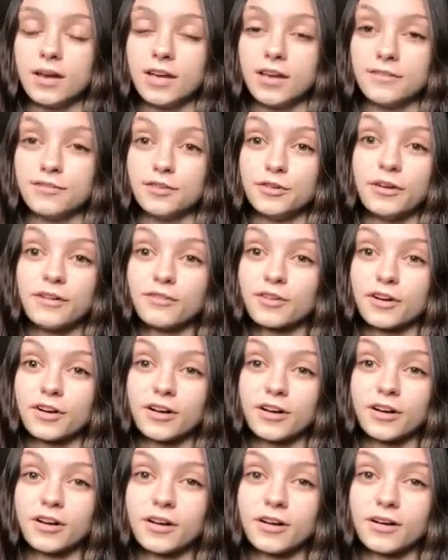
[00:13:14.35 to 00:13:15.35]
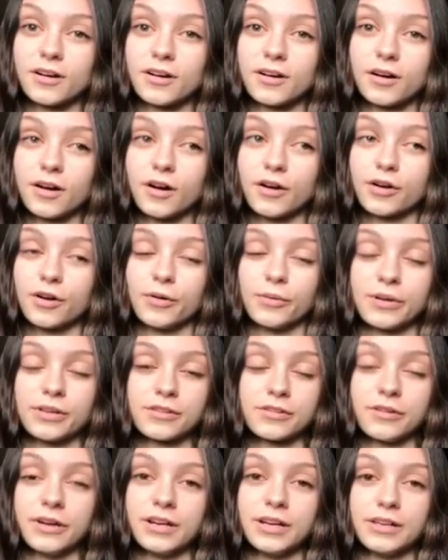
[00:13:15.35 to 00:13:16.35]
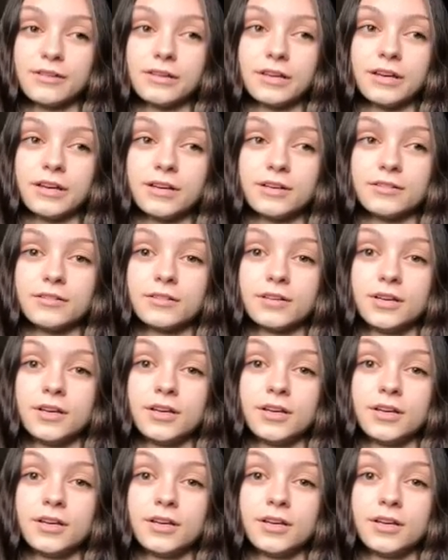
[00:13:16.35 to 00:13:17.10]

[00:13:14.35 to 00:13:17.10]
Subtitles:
If you ever are going through anything,